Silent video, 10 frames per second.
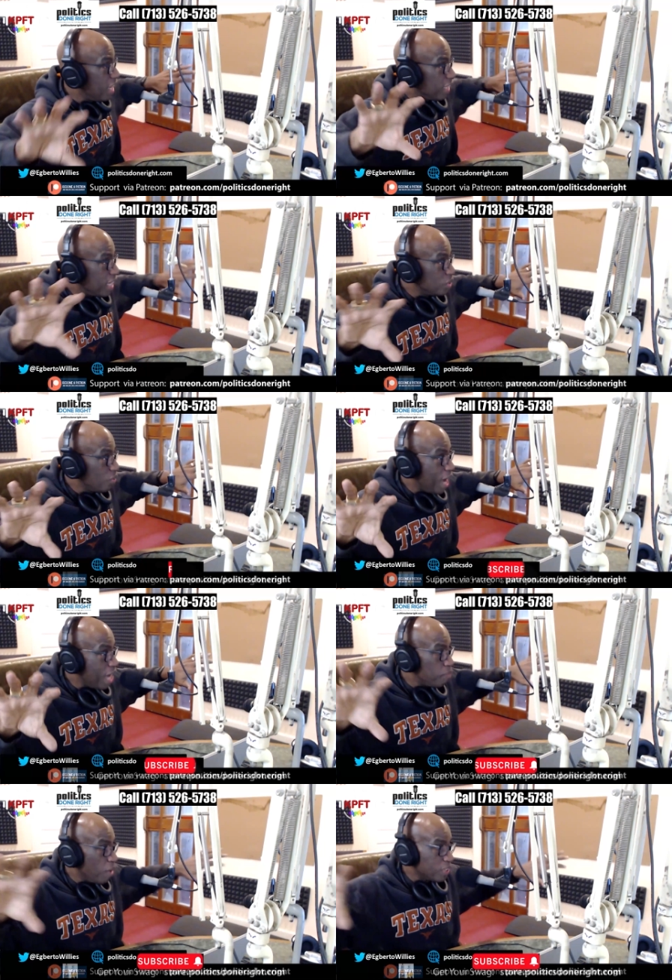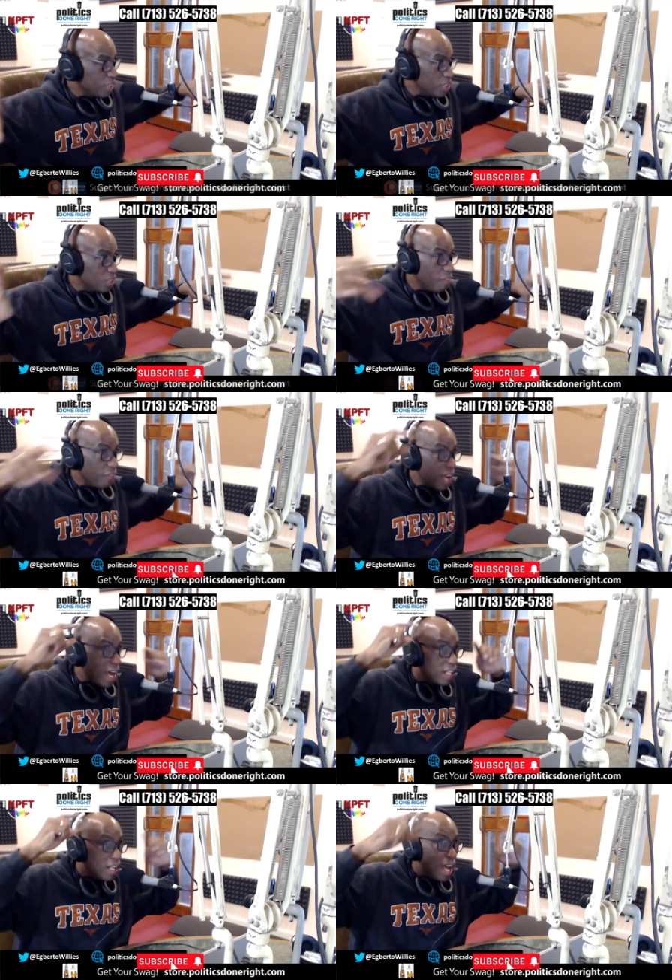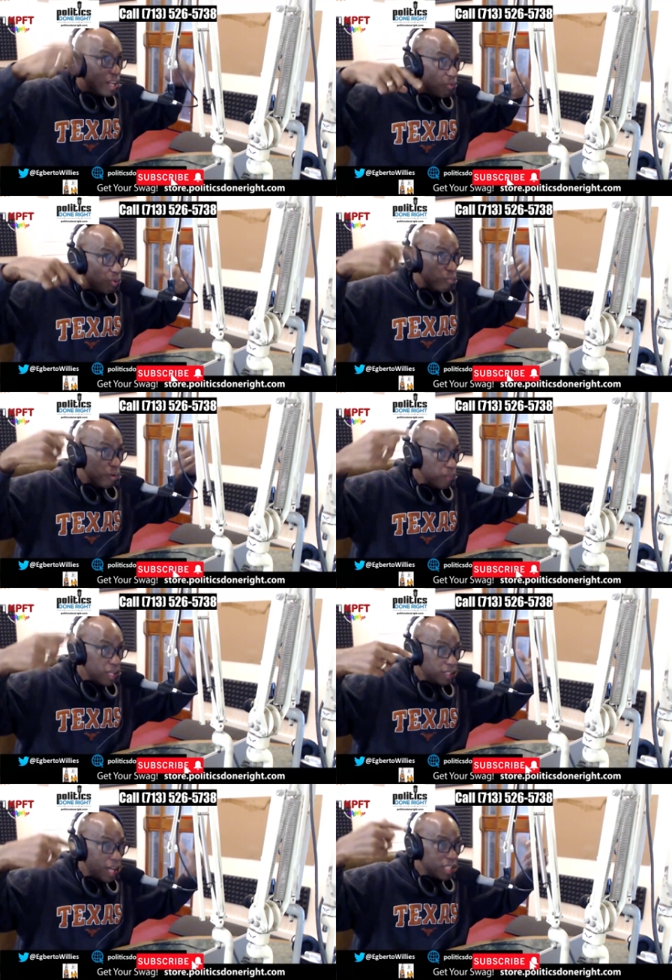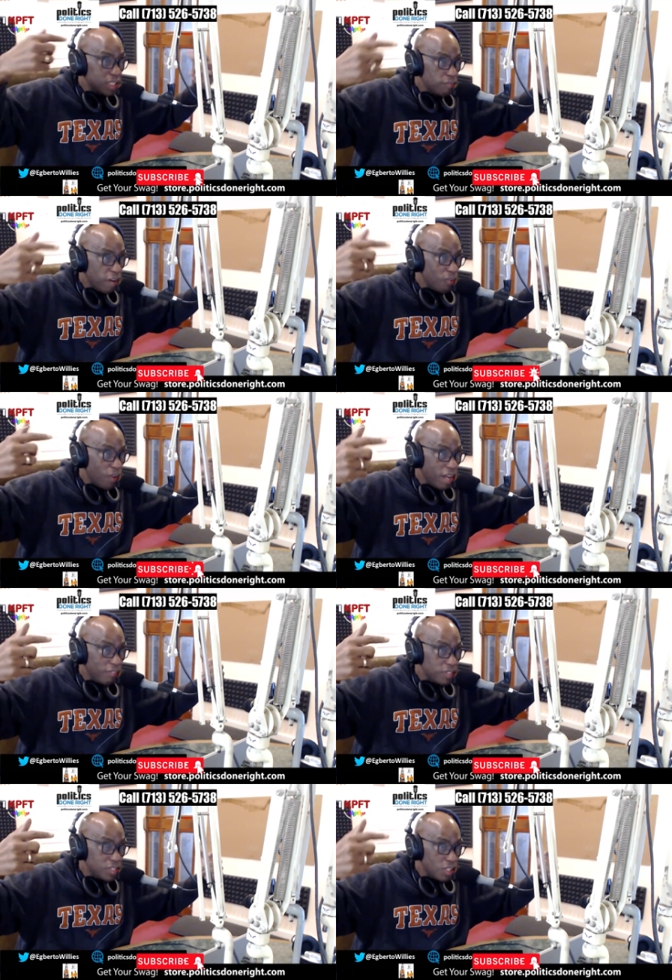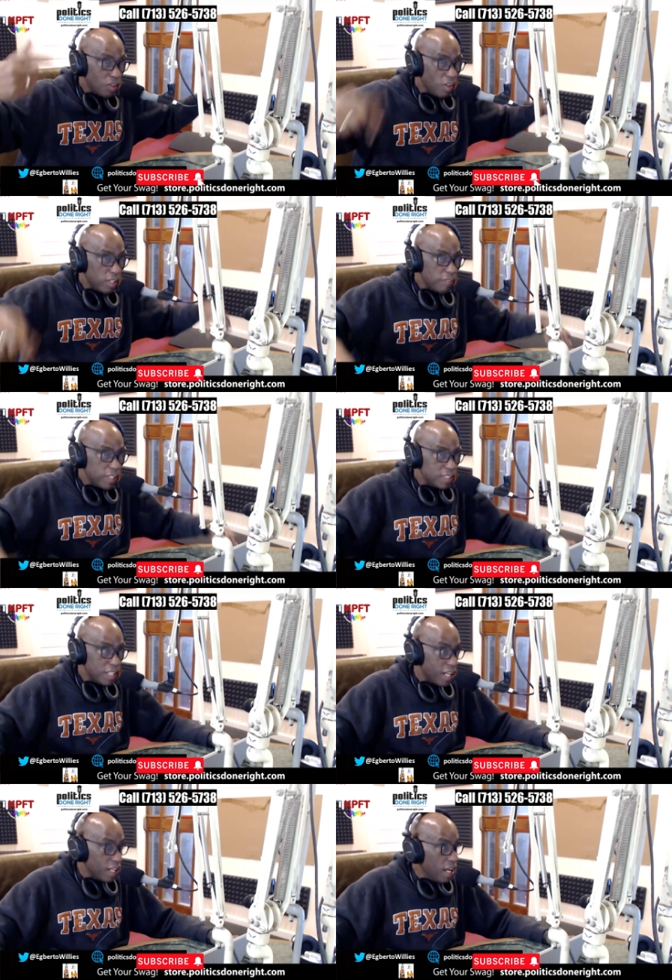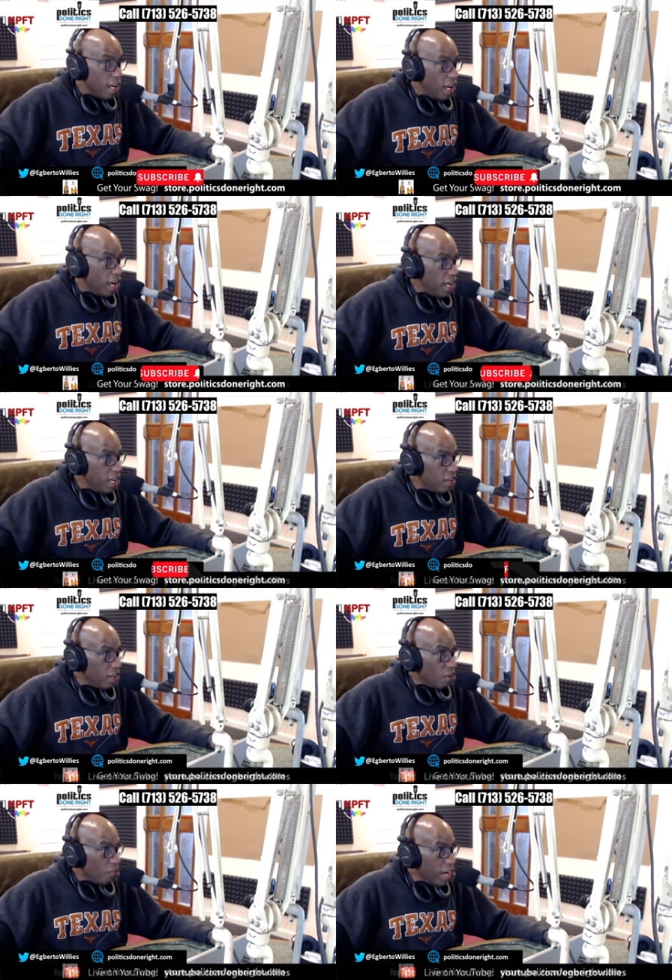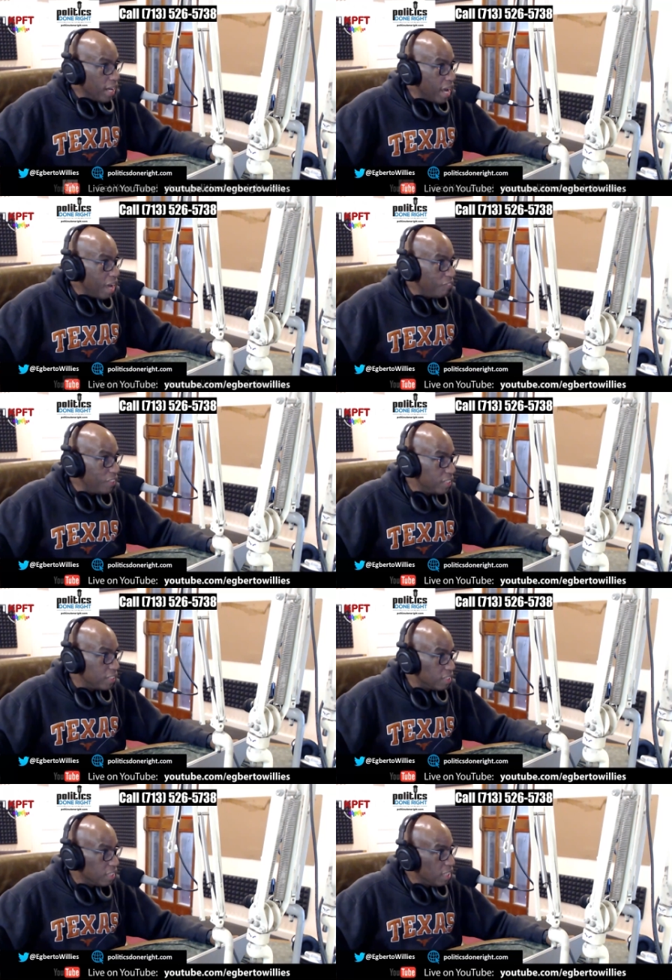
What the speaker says: Guess who had bugs in the software? And the rumor mill got to my wife, and she called up and it's like, hey, what happened?